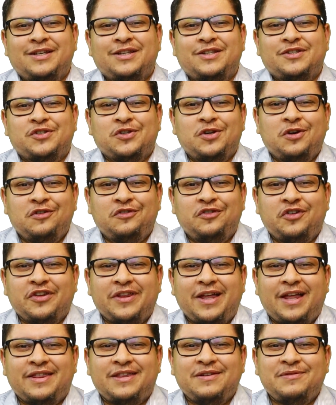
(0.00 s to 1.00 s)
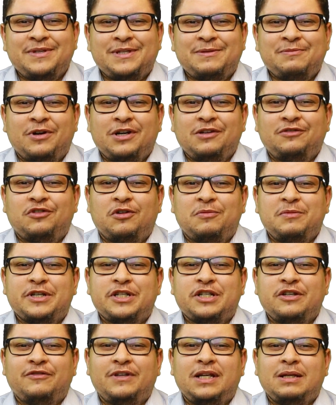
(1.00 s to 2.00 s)
So for that, there is more
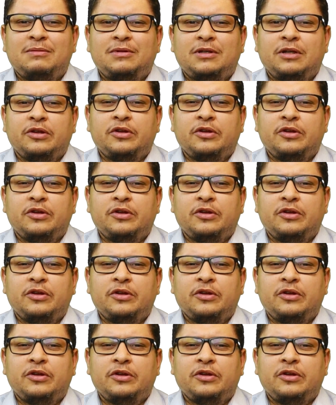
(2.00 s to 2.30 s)
information available